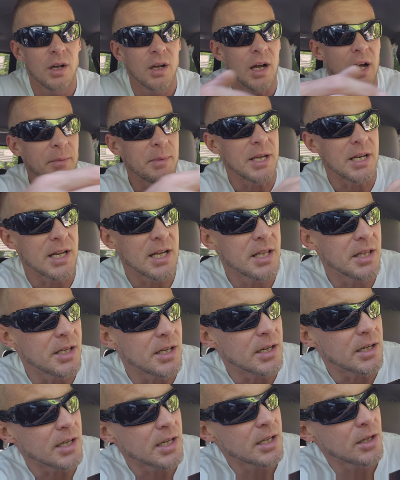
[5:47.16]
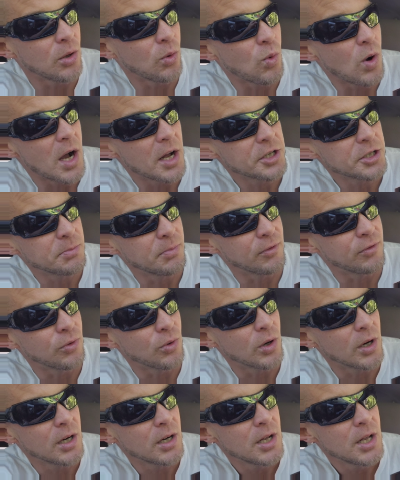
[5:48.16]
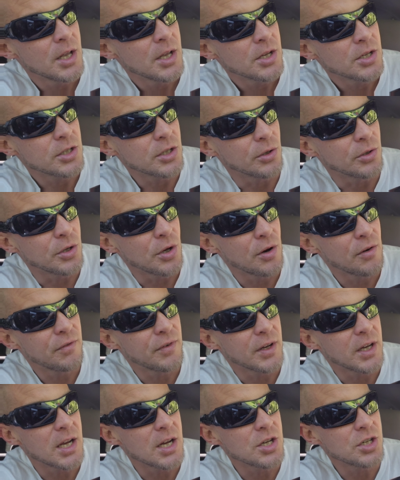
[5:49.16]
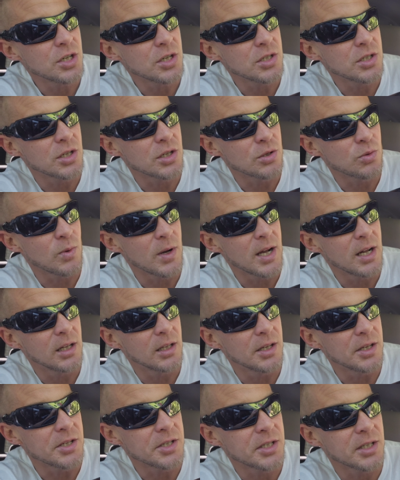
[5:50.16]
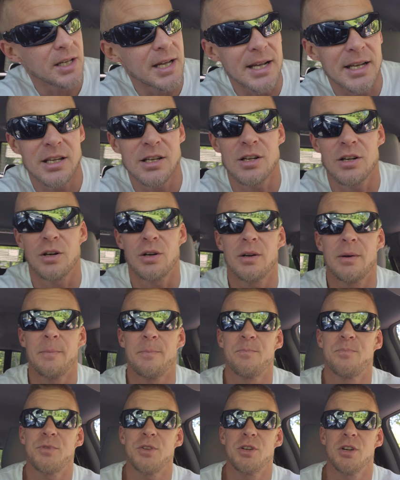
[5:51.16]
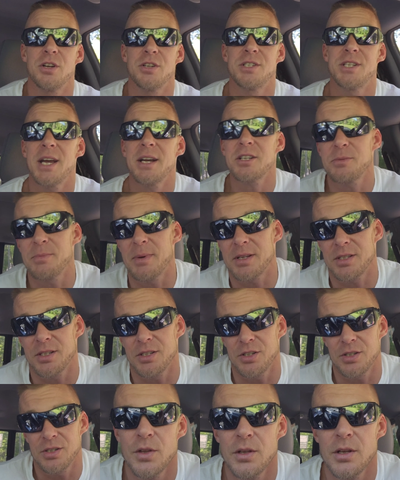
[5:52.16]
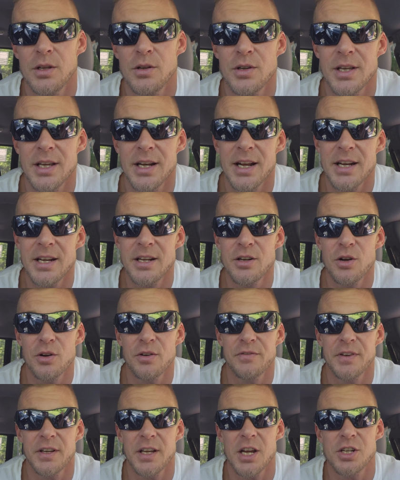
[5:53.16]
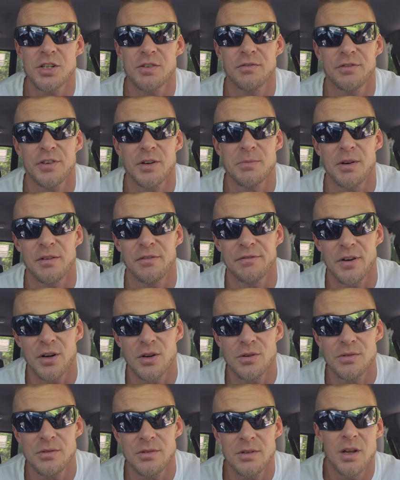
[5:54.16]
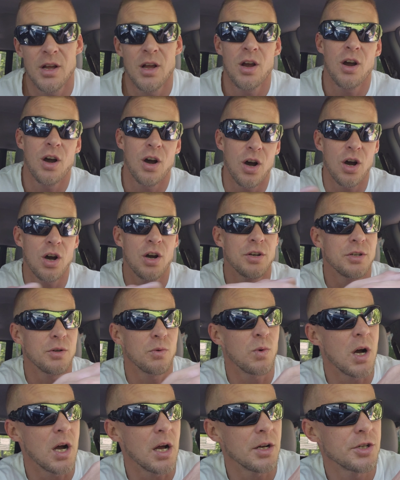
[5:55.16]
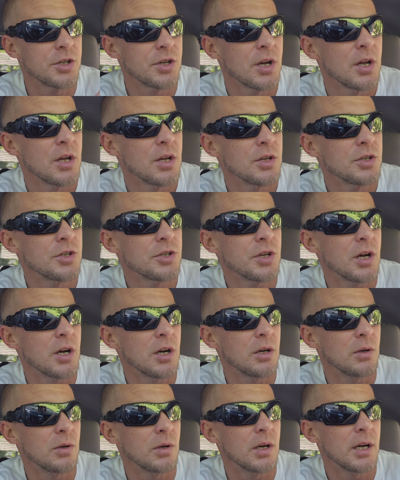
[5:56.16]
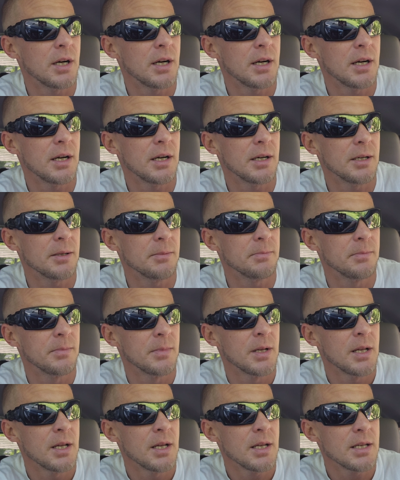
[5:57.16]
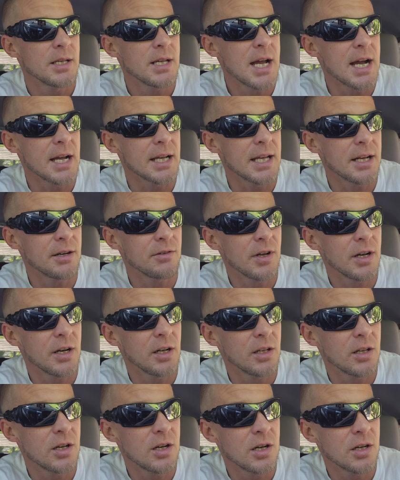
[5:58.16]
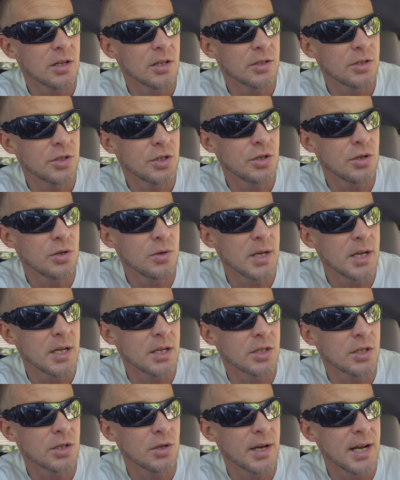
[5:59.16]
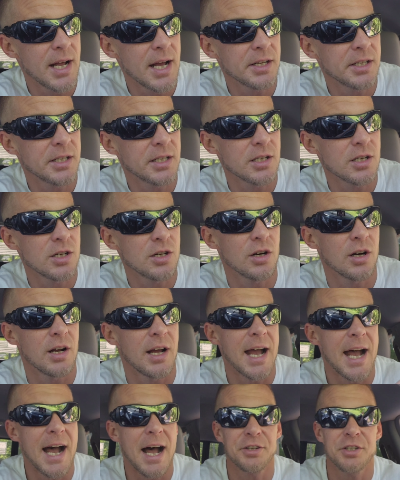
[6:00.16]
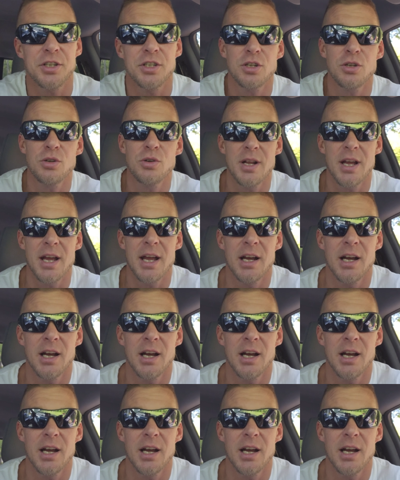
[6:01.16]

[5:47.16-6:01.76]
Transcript: I mean, in the watch before. So notifications as well as like your text messages. You can get any notification from your phone on your watch. So yeah, getting right along to it. So it has your altitude